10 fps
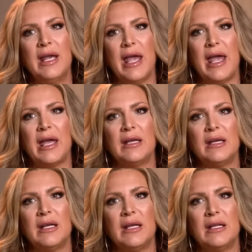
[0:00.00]

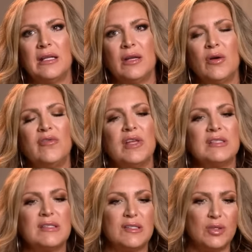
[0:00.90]
And, it, you know,
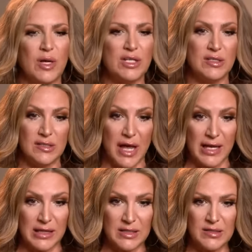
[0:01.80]
it's situations
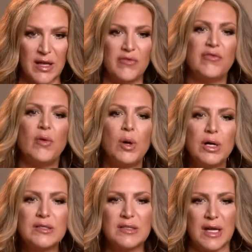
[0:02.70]
like this that
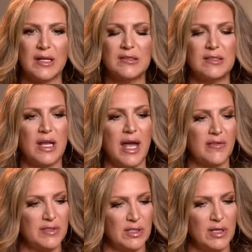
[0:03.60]
force us to
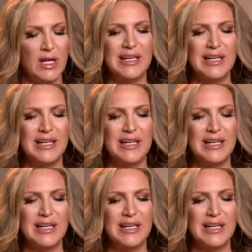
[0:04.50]
have to